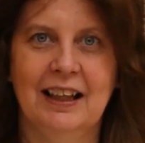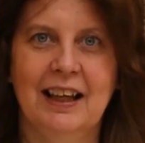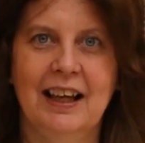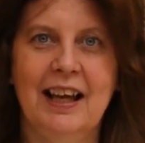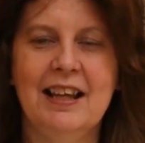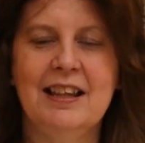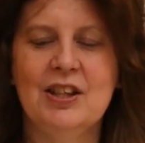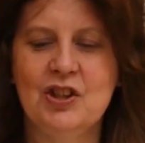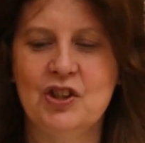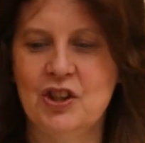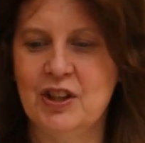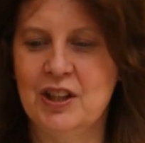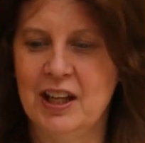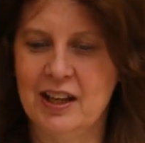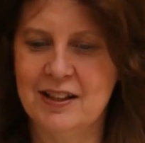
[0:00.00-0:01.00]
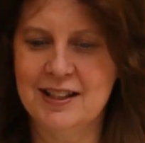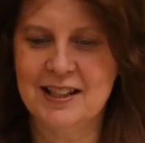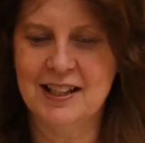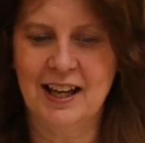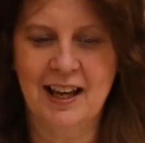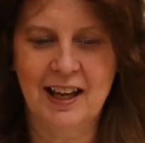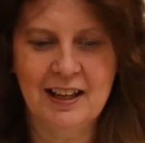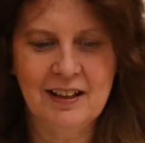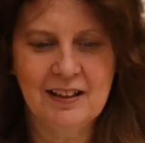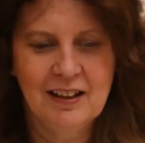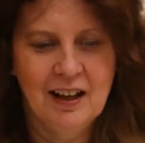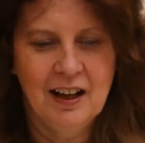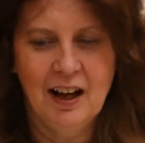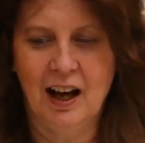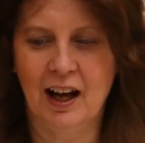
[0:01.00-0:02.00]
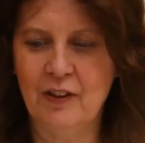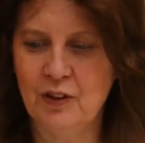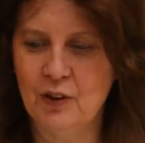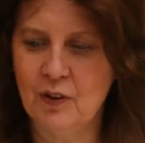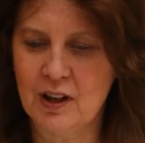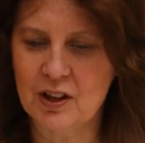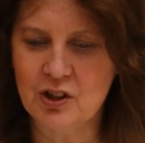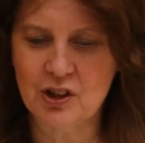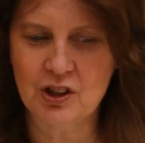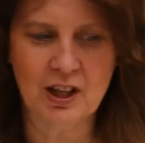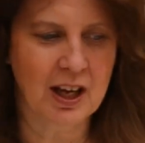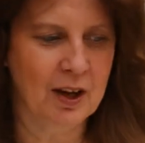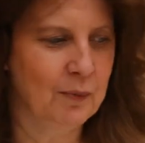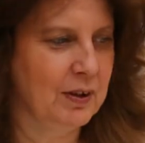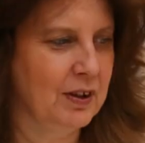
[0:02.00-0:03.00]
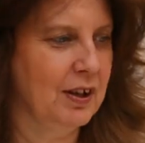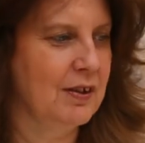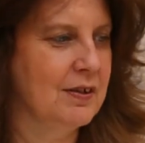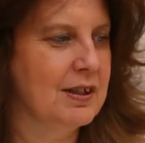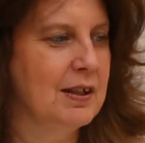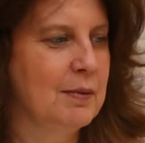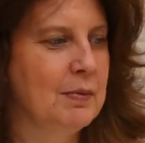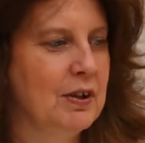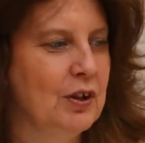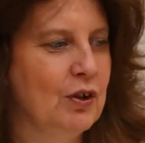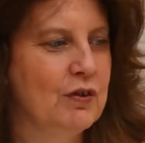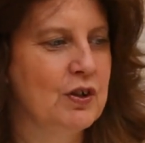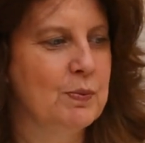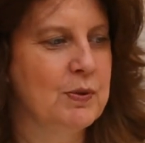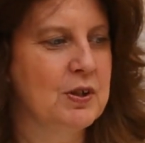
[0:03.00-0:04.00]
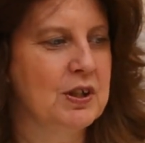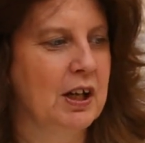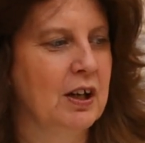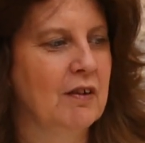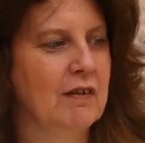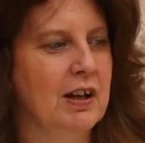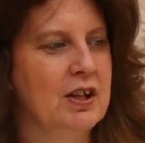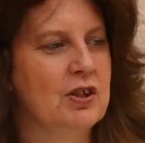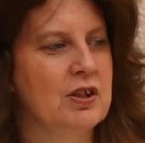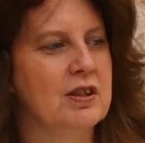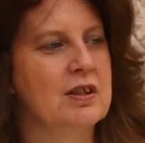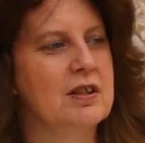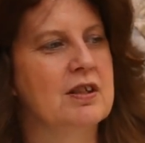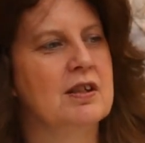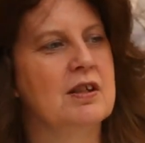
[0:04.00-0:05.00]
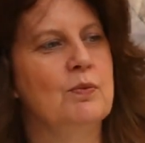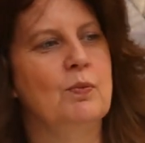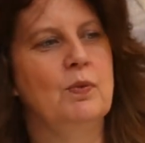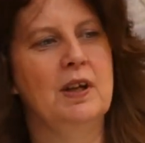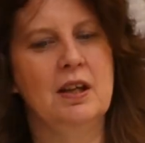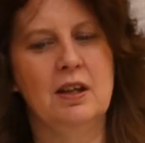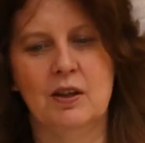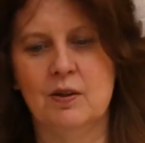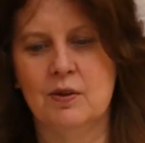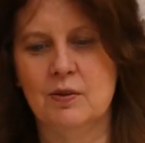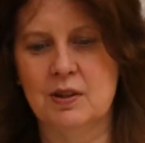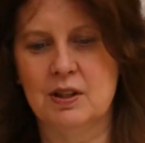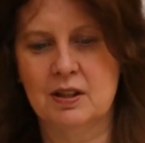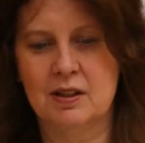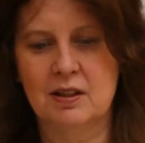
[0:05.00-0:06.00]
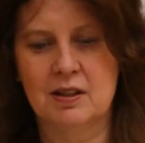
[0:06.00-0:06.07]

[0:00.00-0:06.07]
In the studio today, I thought I'd share with you some of the Christmas decorations that we use,